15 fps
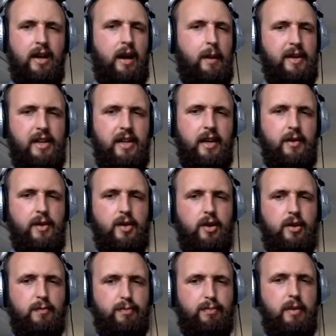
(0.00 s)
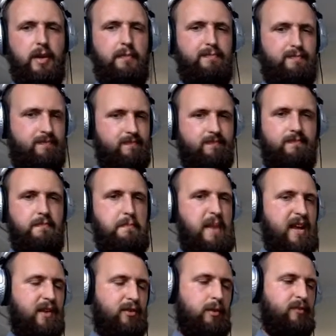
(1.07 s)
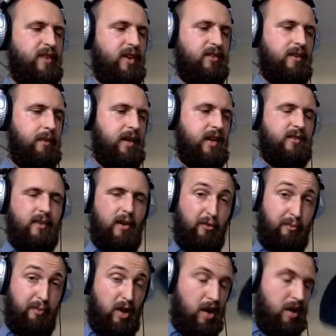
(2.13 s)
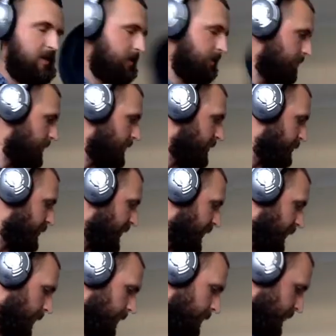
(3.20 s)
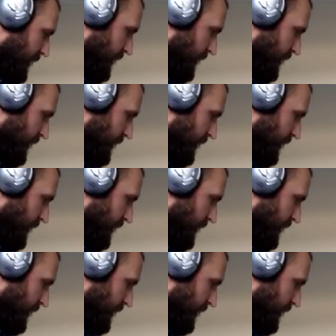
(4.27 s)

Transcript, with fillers: I mean, you know, you could probably make something similar yourself, but it's pretty good.